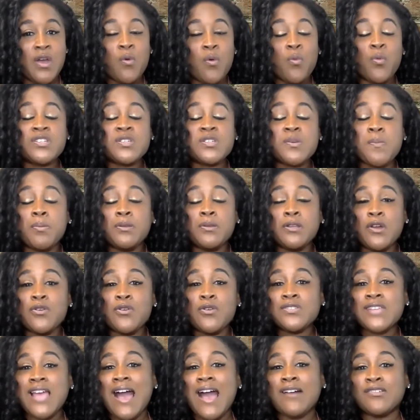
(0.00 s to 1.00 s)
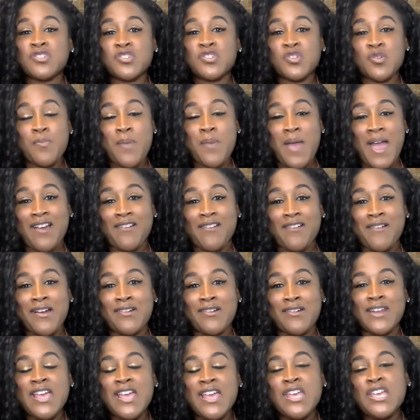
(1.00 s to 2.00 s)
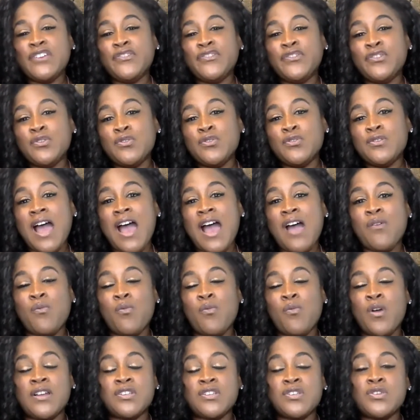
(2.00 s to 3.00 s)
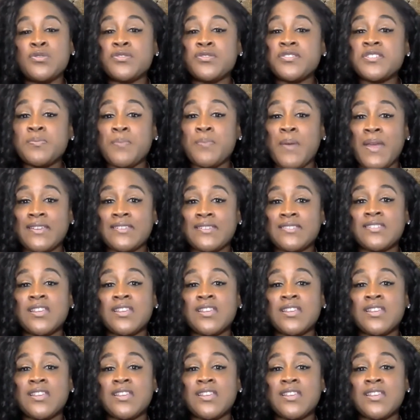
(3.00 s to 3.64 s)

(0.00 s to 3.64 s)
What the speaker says: which blurs out your background if you do not want your space